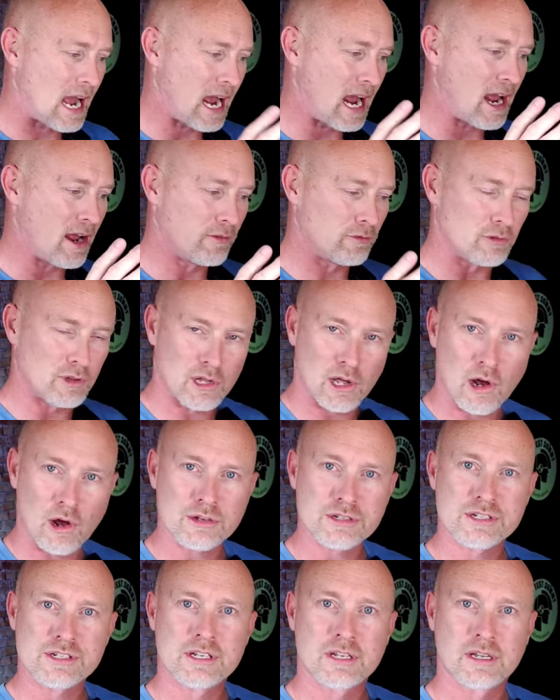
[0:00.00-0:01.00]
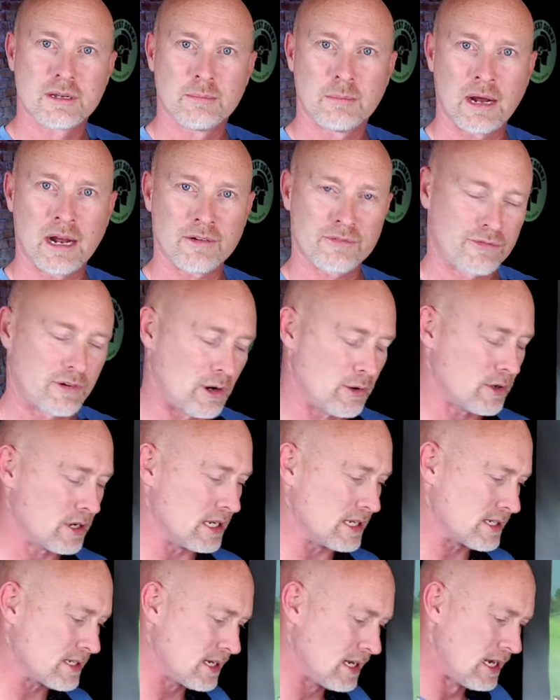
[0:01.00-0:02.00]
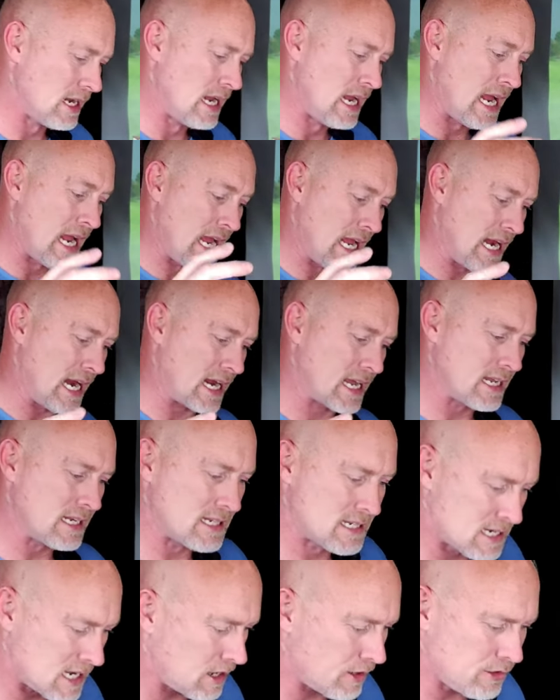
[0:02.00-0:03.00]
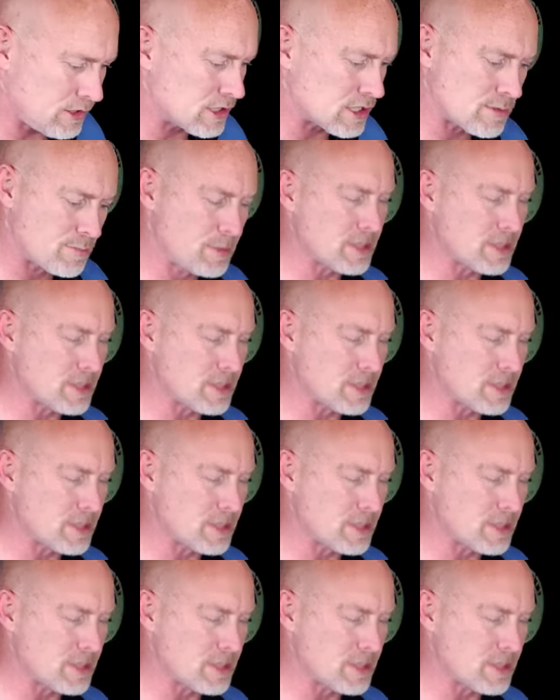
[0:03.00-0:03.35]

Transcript: I have lost my focus, and I can tell you